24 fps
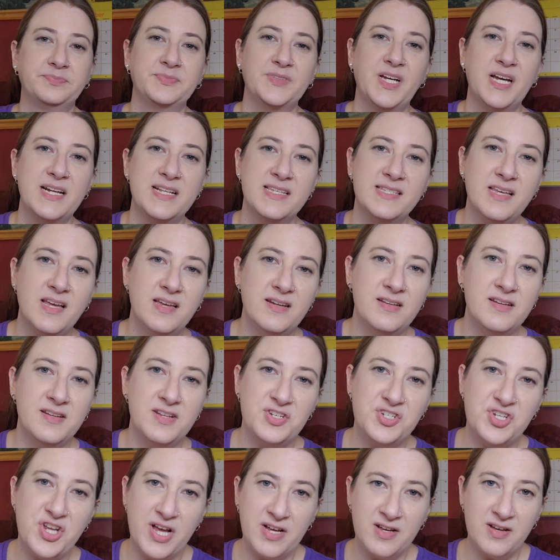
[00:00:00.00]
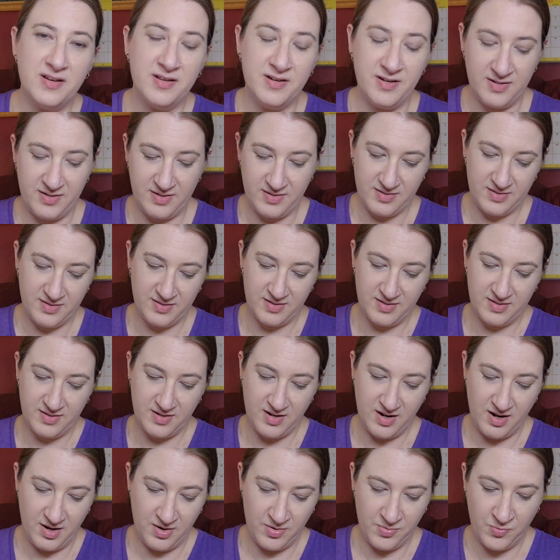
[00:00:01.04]
I decided to check on
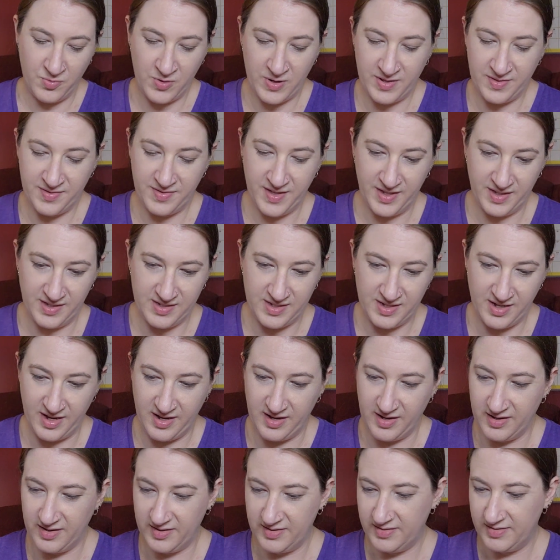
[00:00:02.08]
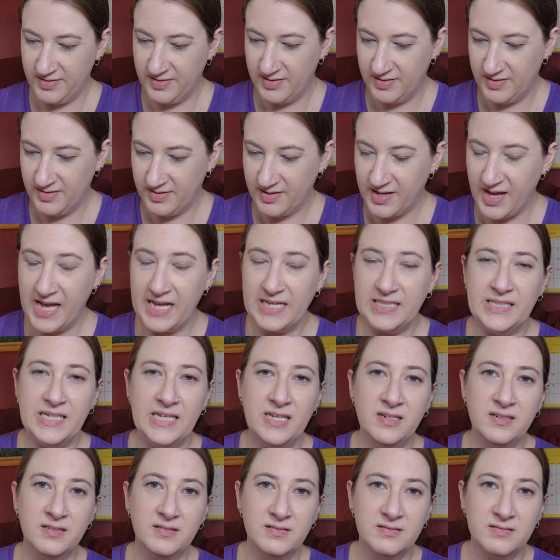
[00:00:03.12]
one that
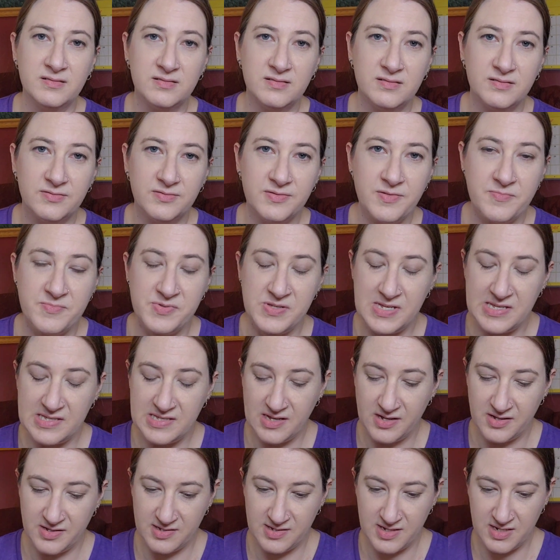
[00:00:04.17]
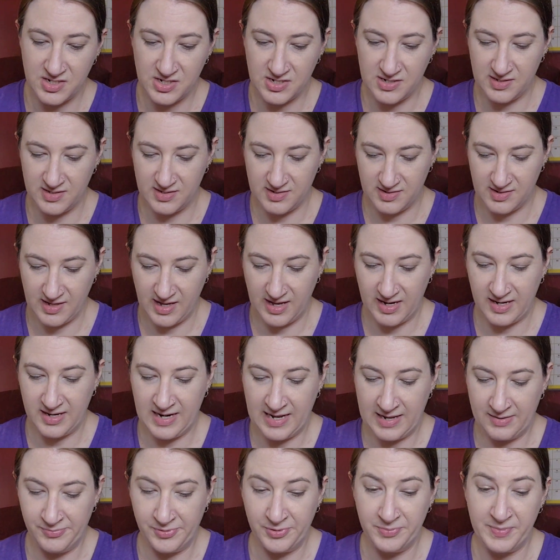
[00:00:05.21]
Kylene from CCL Stitches had
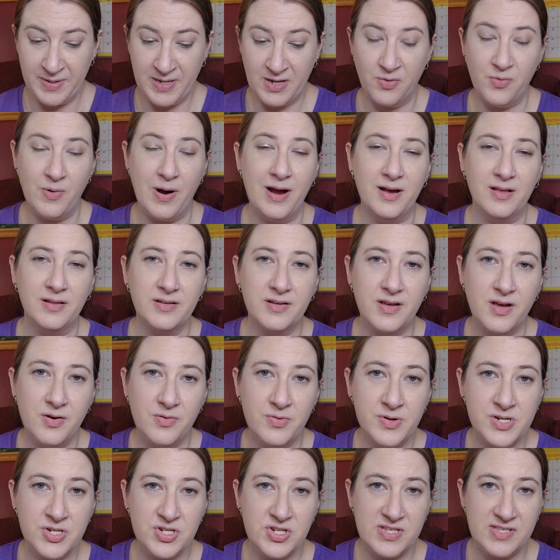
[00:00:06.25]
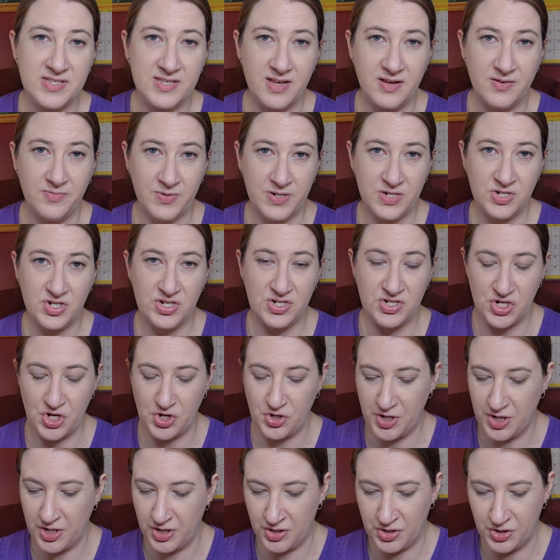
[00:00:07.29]
enabled me a while ago when she showed
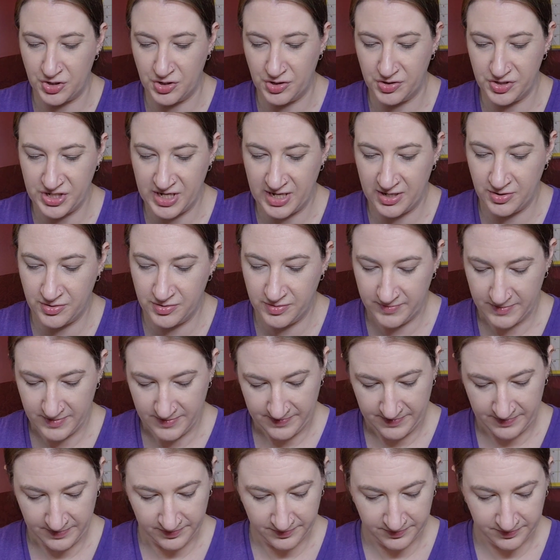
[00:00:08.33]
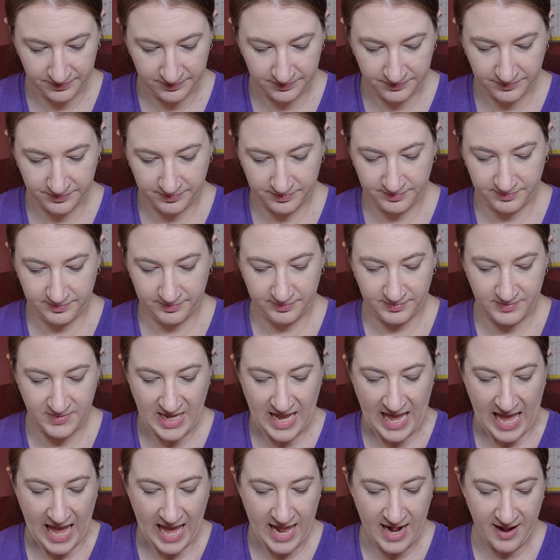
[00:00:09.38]
it on her channel.
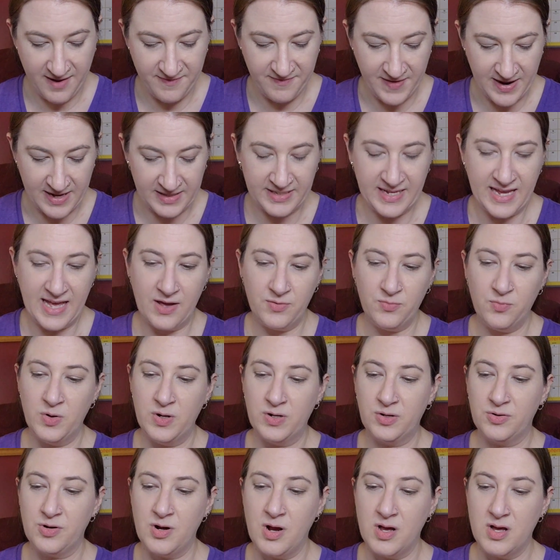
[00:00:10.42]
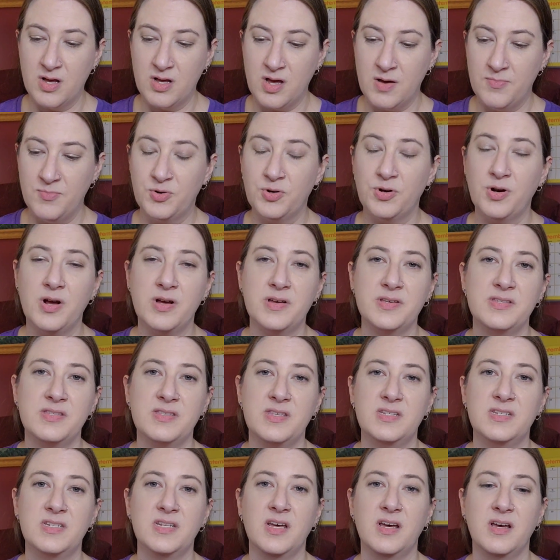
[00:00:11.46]
And I finally had one come across
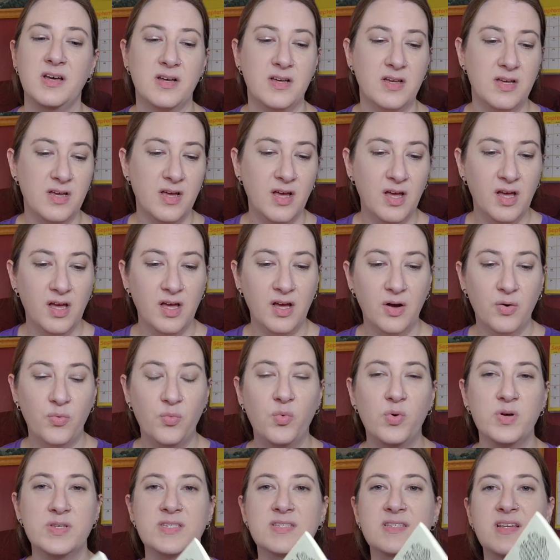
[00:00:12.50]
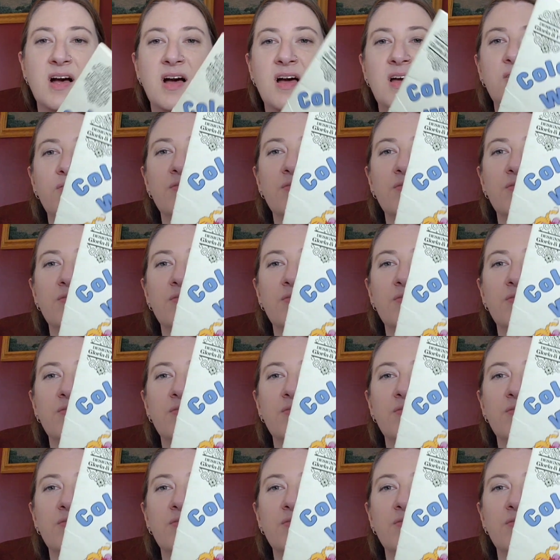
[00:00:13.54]
that was not